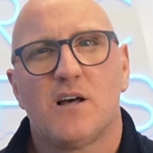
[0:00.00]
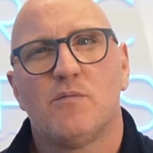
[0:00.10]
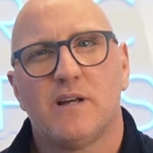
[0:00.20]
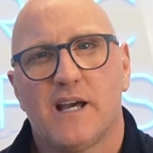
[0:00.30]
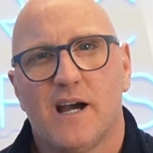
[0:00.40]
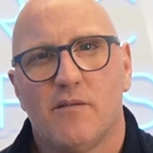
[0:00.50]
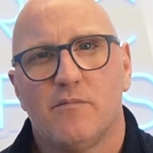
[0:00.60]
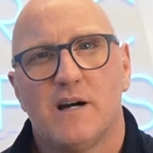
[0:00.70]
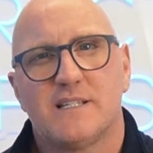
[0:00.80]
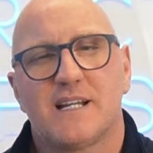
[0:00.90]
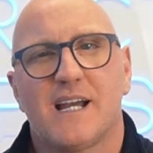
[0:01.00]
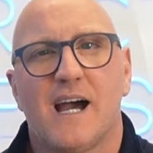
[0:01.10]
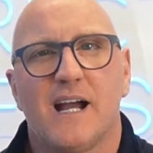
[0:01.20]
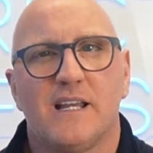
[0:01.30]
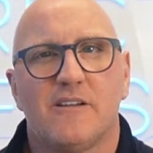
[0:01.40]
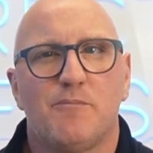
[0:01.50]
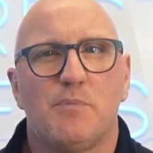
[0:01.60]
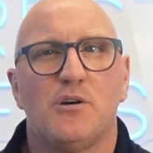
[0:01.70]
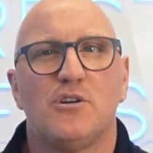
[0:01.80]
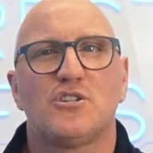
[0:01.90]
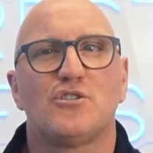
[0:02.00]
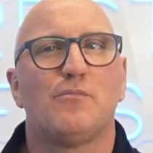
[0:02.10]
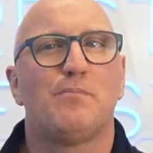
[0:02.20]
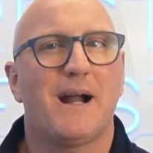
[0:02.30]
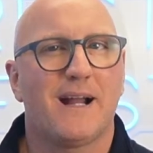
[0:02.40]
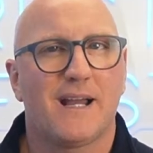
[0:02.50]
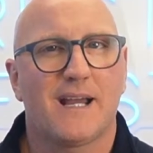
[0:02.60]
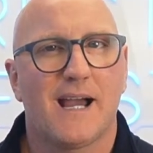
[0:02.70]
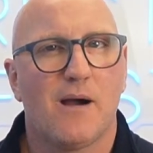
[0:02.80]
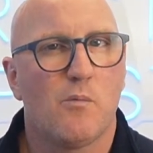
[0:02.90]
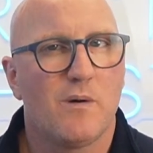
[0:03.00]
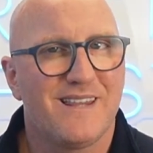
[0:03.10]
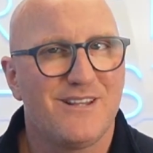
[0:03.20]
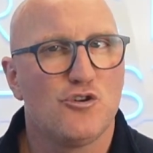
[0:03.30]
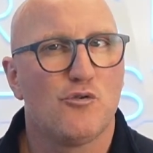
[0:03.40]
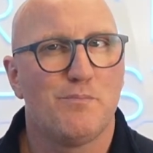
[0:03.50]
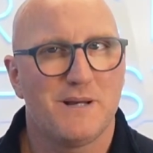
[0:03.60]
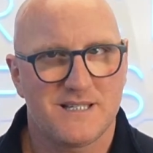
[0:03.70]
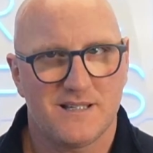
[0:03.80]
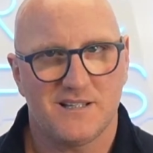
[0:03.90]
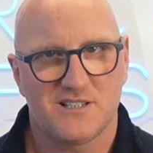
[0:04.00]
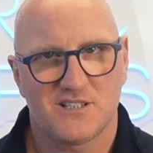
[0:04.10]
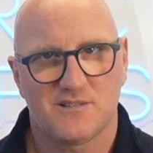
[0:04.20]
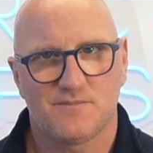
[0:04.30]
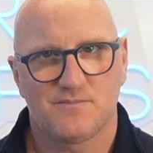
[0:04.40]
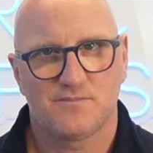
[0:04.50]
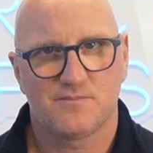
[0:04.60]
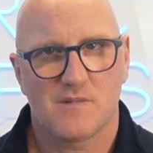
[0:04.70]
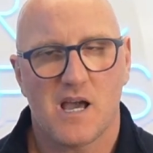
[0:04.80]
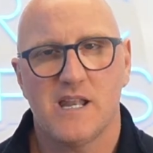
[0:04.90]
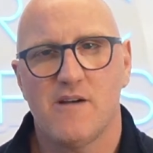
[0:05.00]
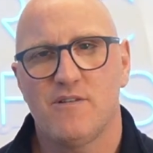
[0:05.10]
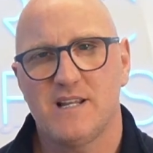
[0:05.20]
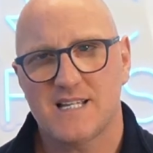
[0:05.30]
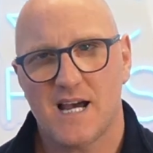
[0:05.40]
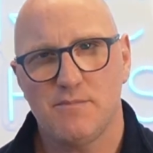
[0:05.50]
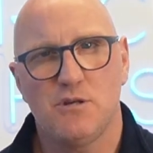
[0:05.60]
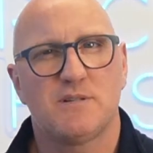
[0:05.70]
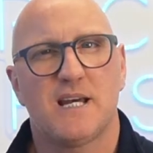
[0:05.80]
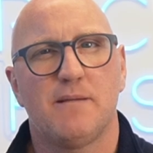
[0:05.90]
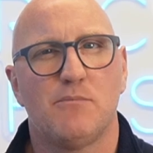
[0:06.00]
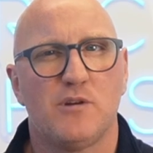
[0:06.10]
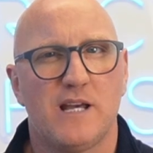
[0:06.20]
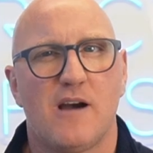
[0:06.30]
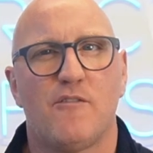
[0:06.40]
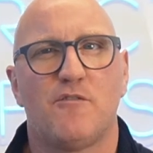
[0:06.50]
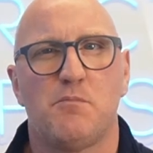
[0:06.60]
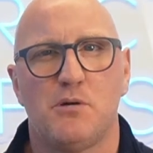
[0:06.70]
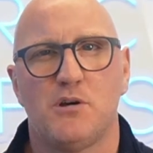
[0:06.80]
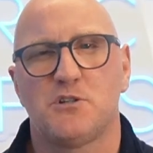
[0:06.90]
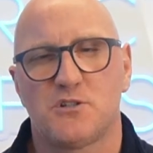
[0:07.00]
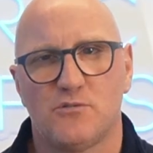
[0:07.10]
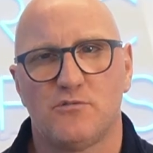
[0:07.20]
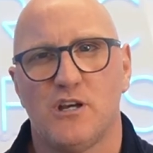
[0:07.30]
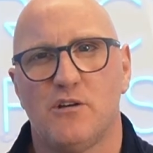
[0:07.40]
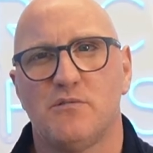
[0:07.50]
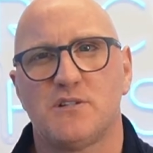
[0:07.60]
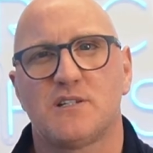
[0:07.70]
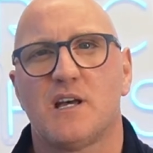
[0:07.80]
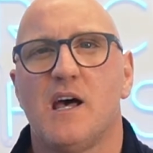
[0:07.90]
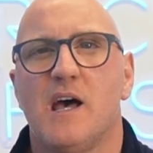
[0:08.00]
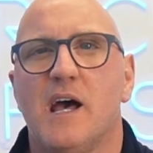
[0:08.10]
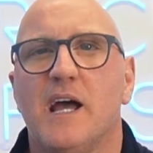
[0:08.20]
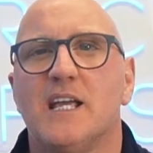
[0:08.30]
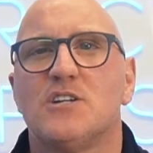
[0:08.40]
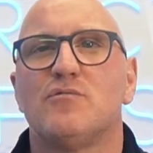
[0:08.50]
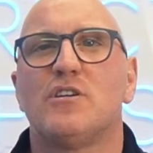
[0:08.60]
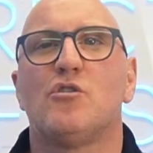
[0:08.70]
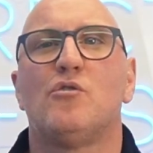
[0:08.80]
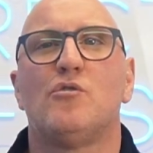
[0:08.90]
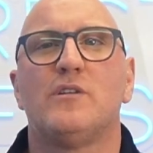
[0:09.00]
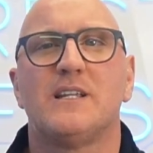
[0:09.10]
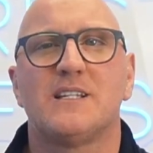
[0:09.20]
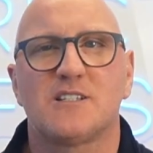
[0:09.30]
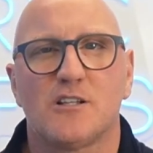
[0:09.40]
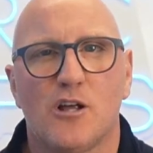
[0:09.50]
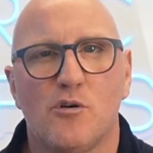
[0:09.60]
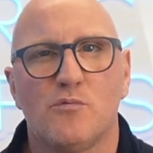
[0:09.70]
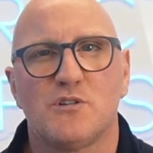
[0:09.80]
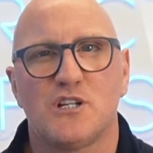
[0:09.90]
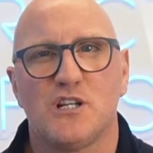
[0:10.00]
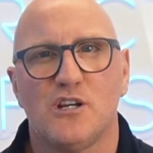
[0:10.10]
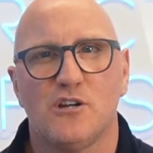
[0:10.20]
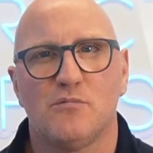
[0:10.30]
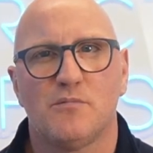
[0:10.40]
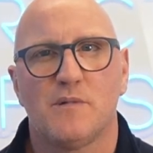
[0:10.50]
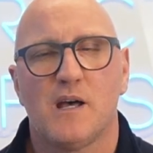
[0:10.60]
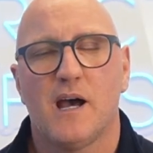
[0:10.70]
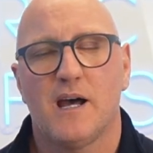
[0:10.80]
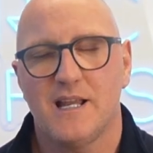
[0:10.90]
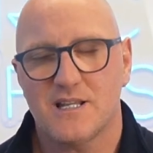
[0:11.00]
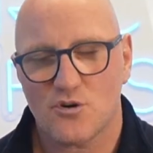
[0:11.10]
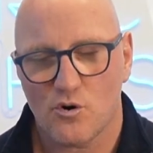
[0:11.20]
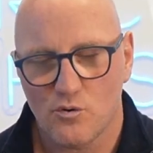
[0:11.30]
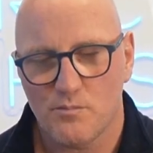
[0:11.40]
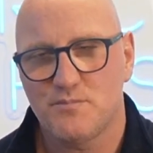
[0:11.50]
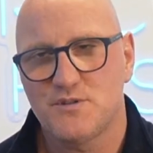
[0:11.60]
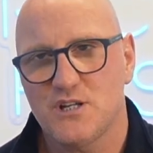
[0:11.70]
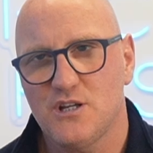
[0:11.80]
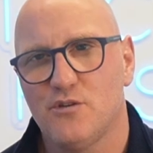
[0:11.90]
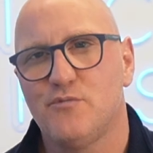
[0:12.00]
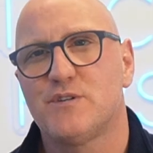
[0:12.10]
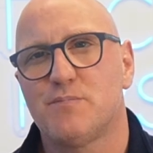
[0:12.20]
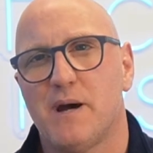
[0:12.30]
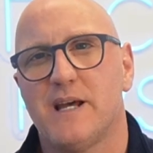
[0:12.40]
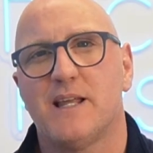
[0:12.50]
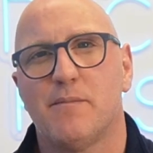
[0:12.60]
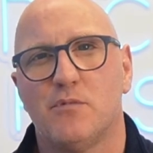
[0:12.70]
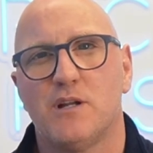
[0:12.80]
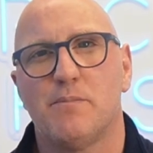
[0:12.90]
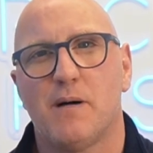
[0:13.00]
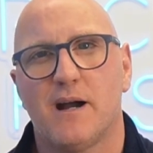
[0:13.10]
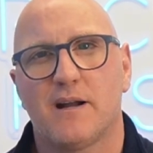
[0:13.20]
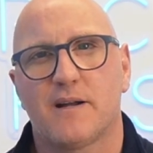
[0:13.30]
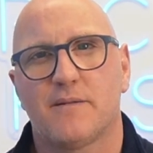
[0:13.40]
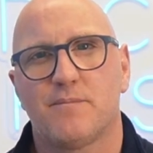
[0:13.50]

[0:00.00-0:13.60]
loan account as a kind of personal bank account within your business. And every time you take money out for personal use, it's recorded as a loan to you. And it's up to you to pay that money back.